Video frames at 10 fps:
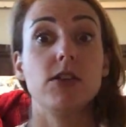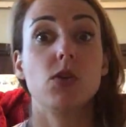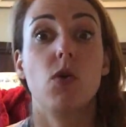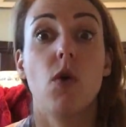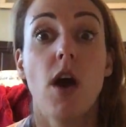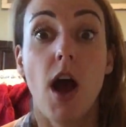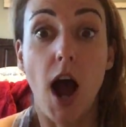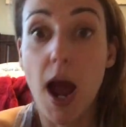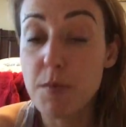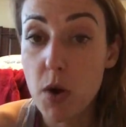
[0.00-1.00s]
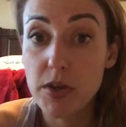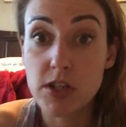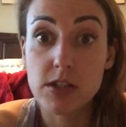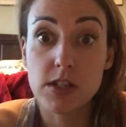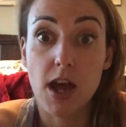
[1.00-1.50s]
So I'm
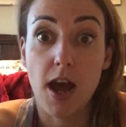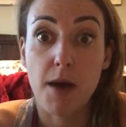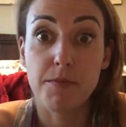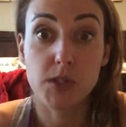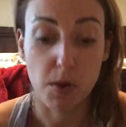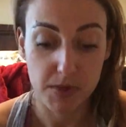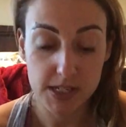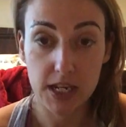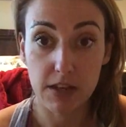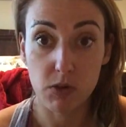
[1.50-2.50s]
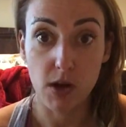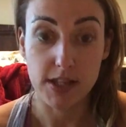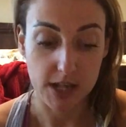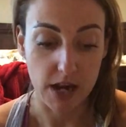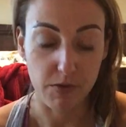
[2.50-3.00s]
always, so I'm just going to give you
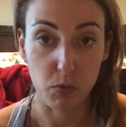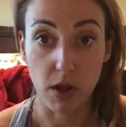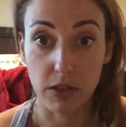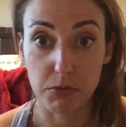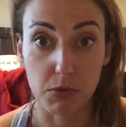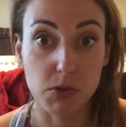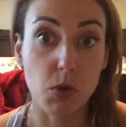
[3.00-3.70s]
guys kind of a run through.